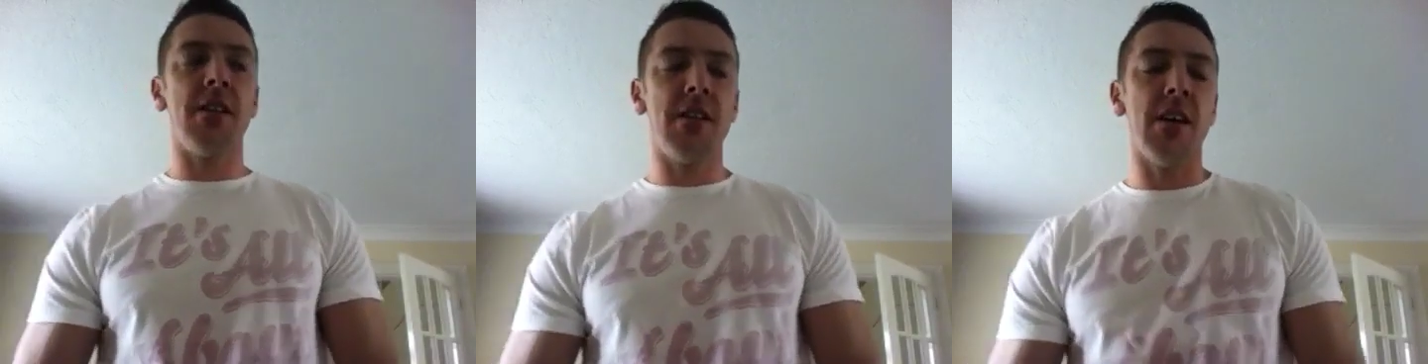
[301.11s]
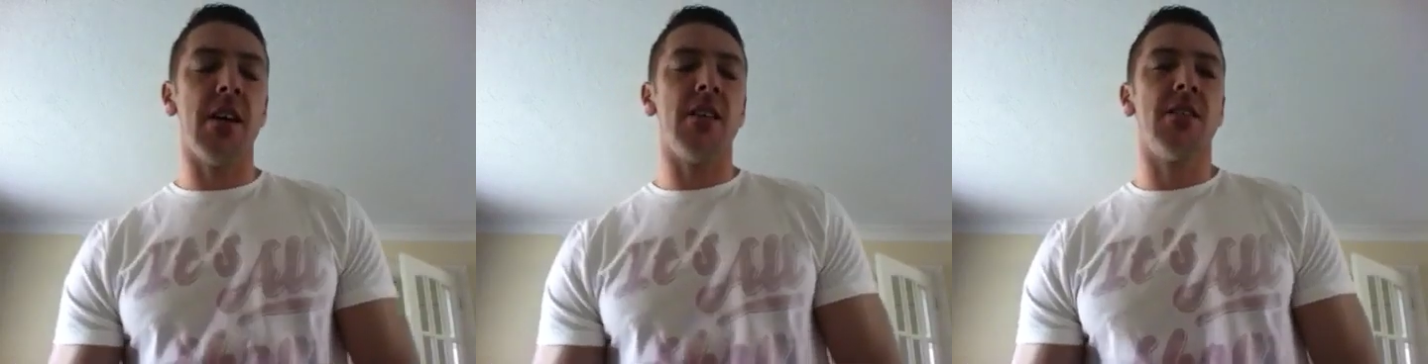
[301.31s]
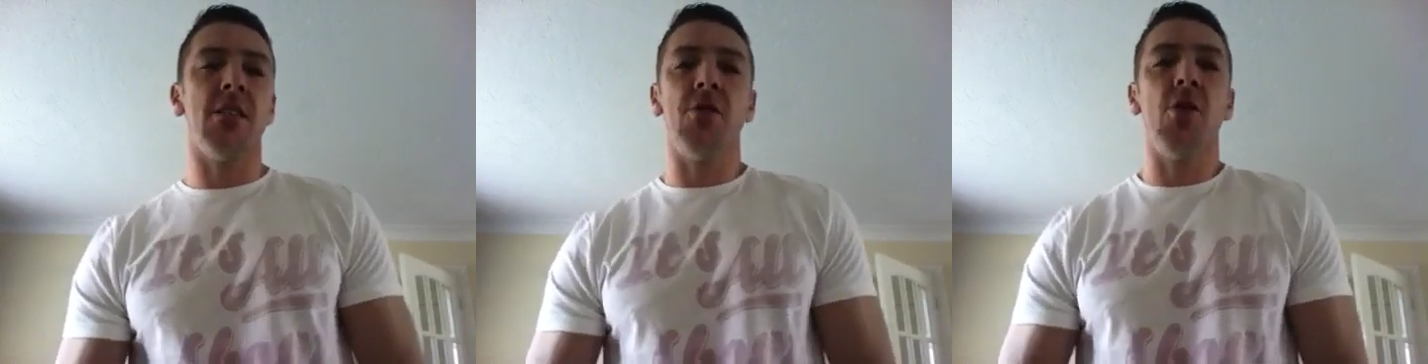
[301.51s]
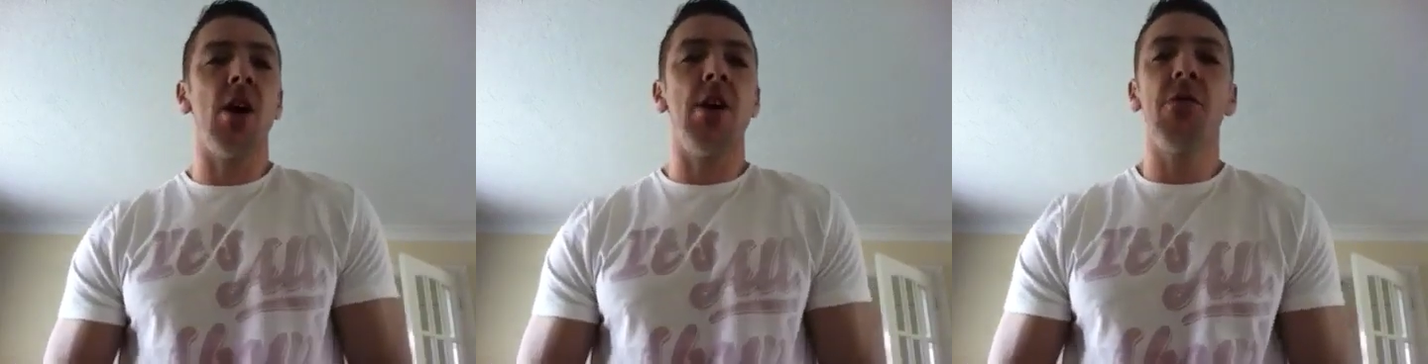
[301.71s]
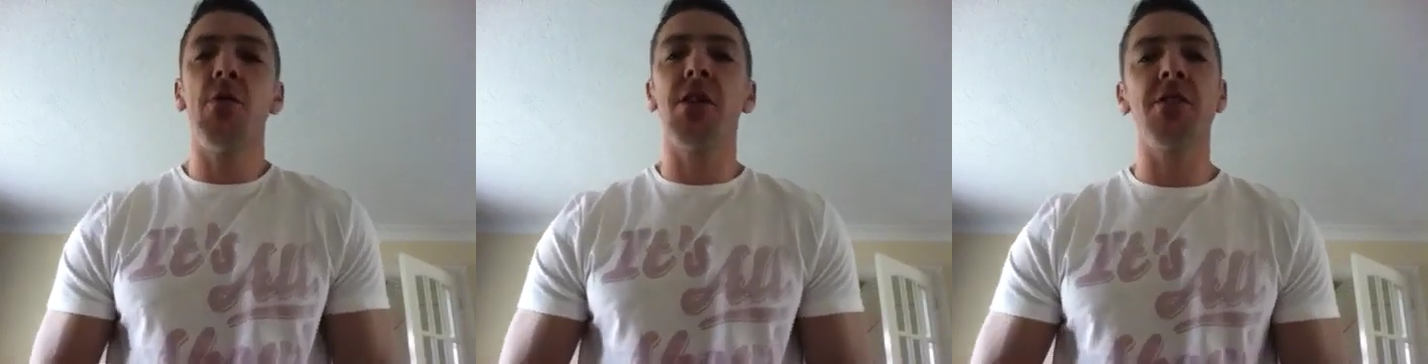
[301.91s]
yeah, so
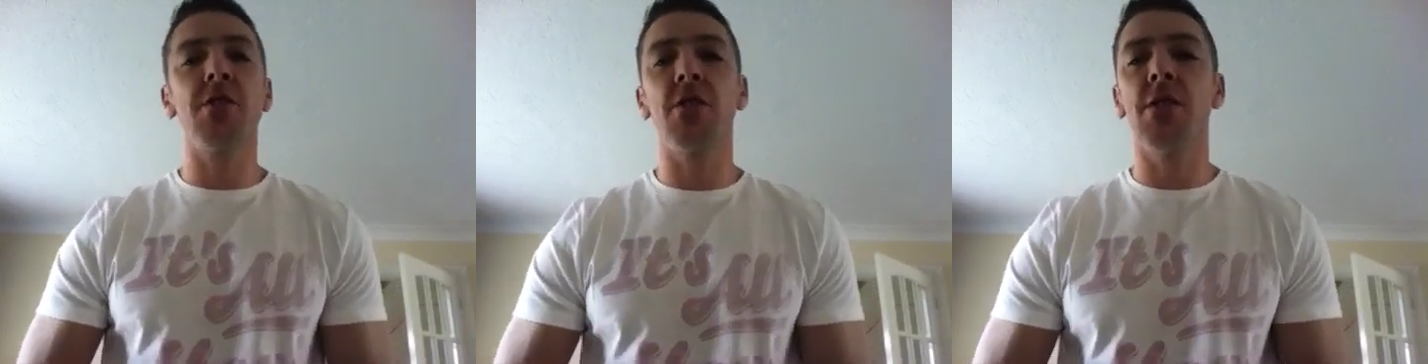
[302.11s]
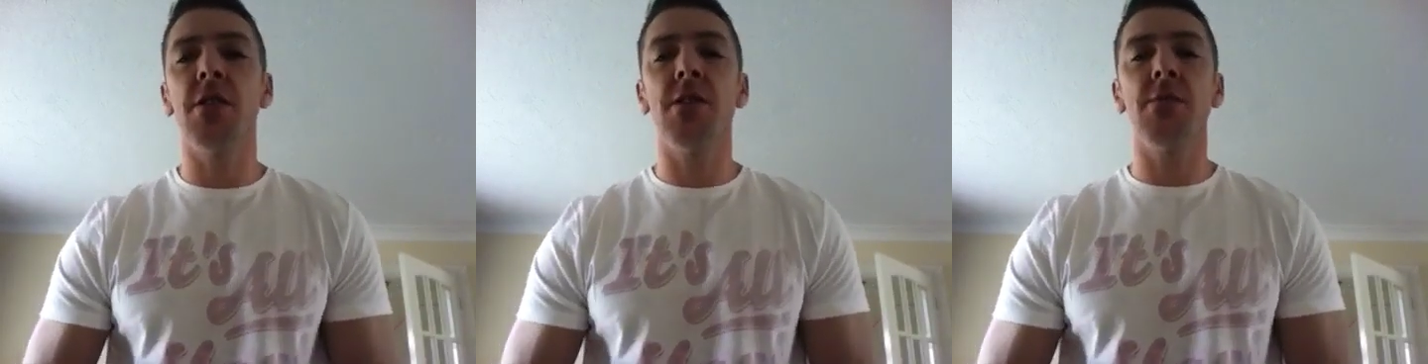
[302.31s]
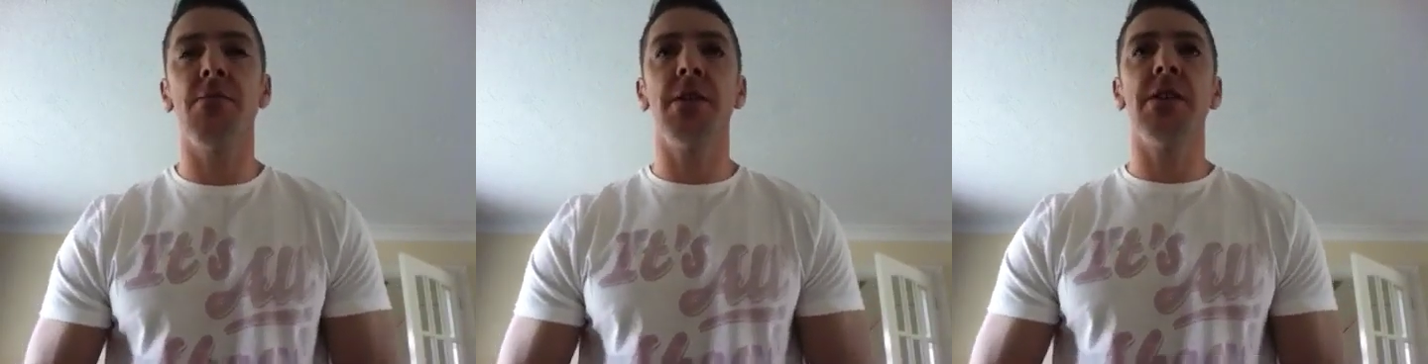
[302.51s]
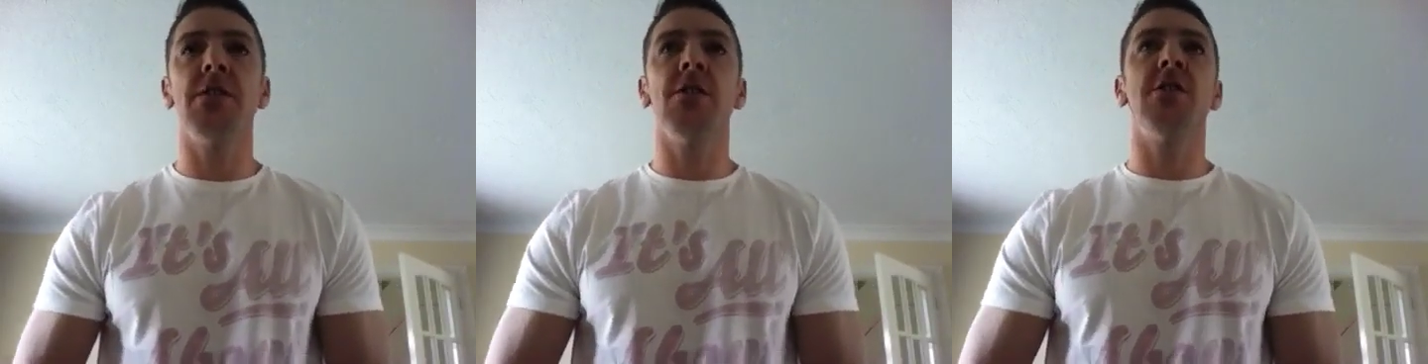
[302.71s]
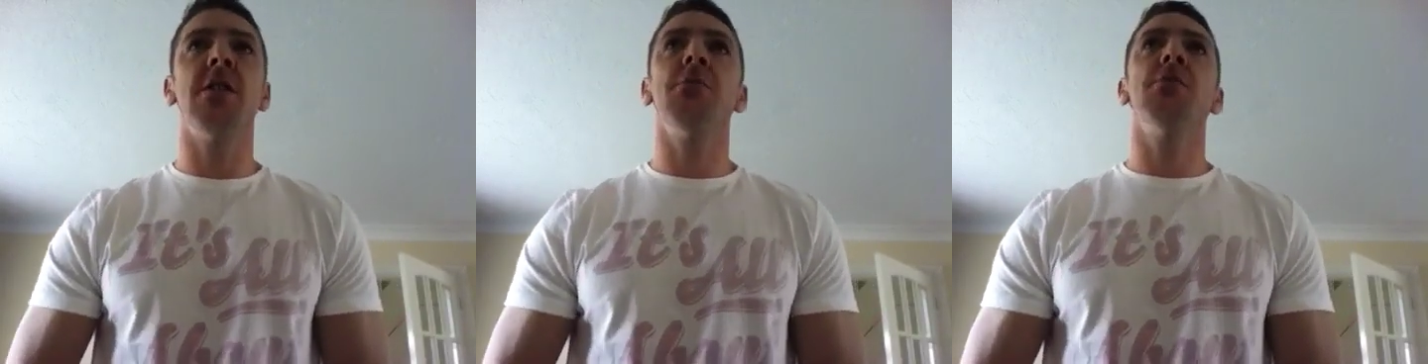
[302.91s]
not everyone's going to be
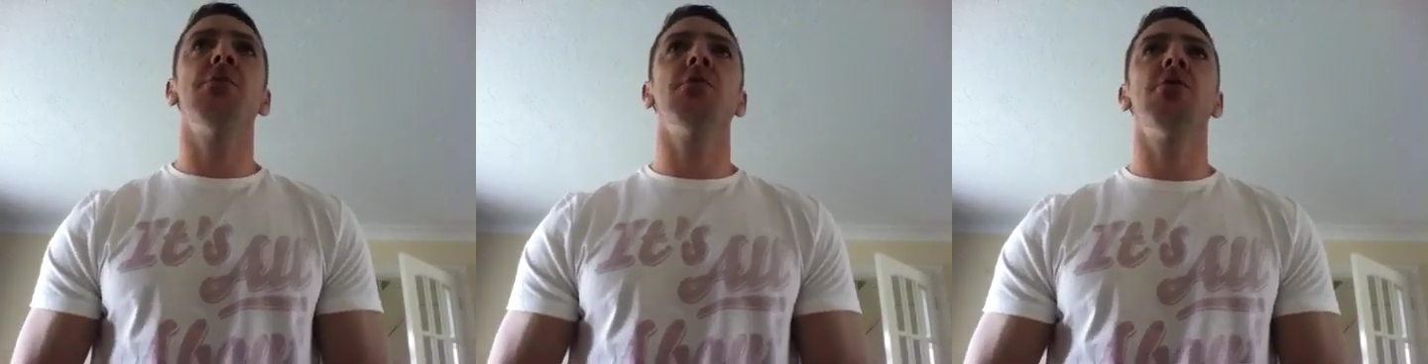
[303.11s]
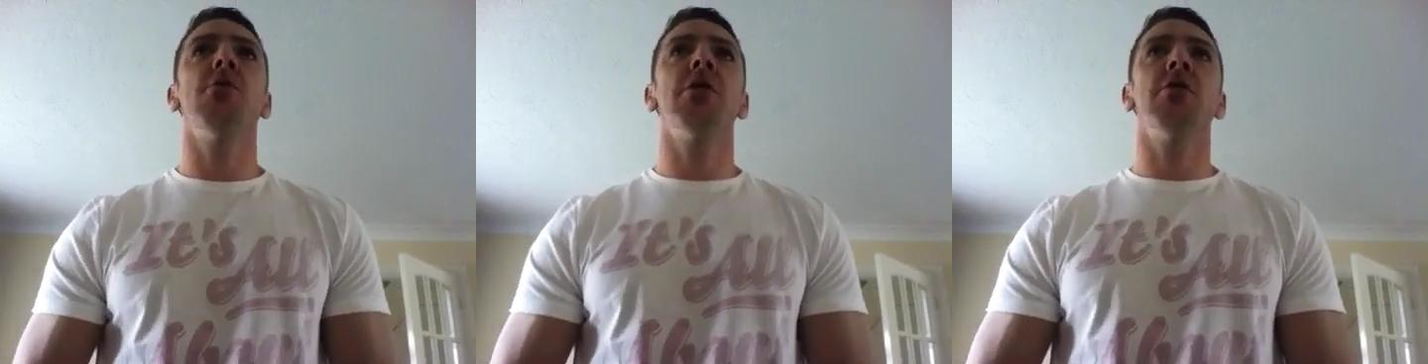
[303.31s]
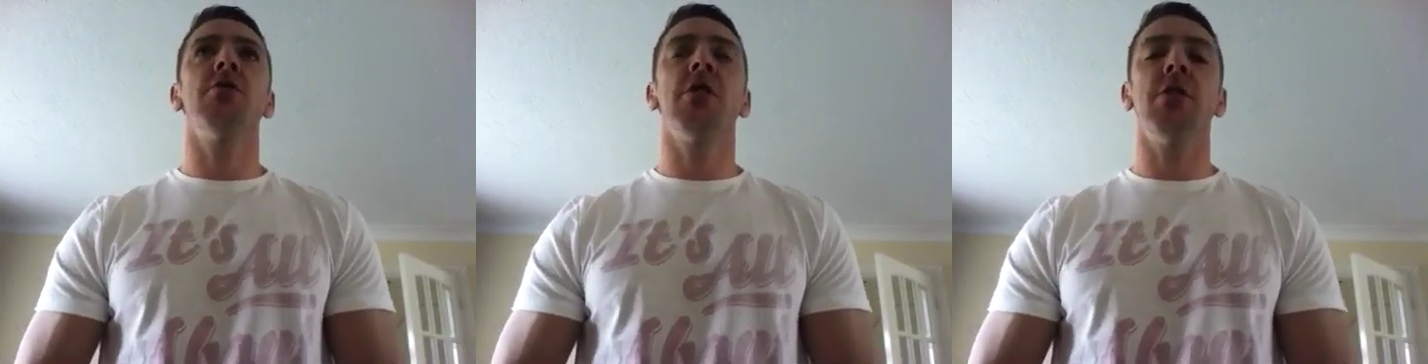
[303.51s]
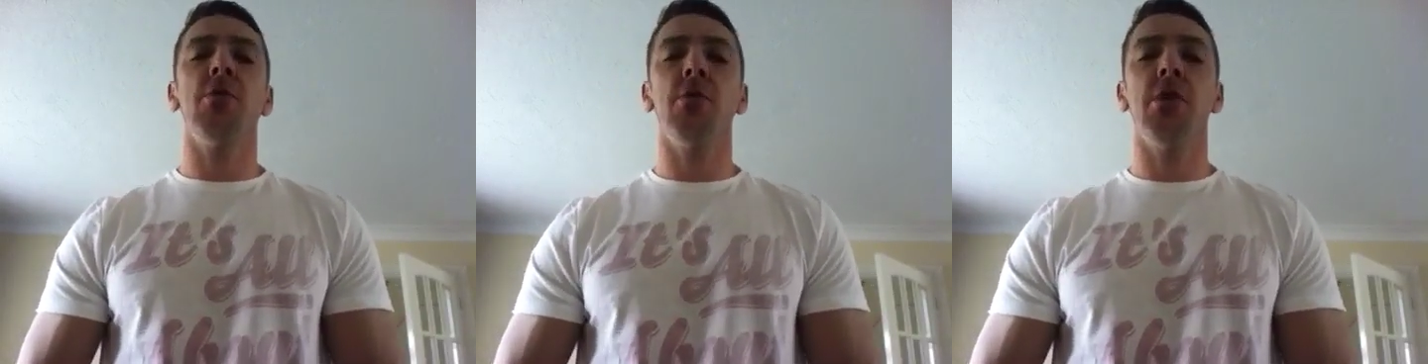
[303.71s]
susceptible to it straight